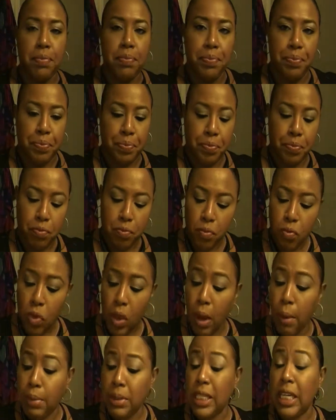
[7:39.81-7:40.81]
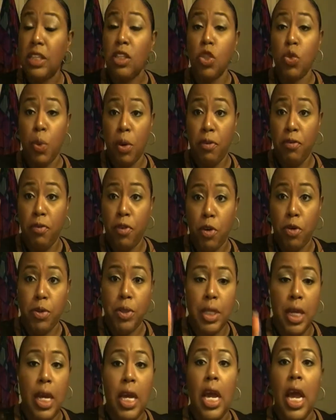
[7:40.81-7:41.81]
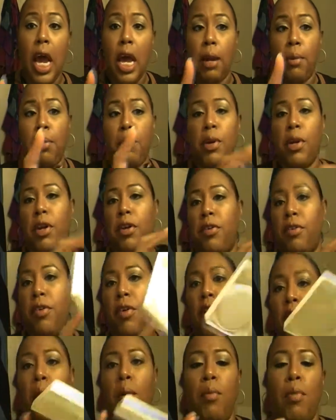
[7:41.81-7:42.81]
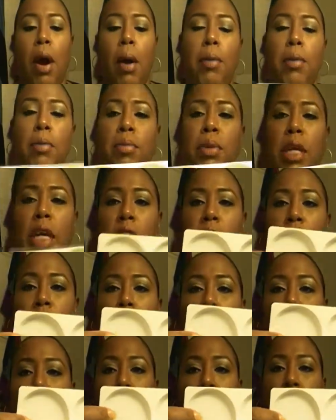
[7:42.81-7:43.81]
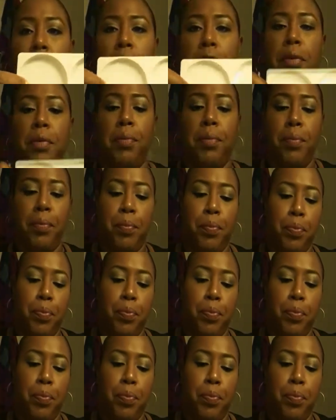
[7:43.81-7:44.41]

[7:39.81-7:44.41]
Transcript: I'm going to take the 12 first and I'm going to put it probably right here.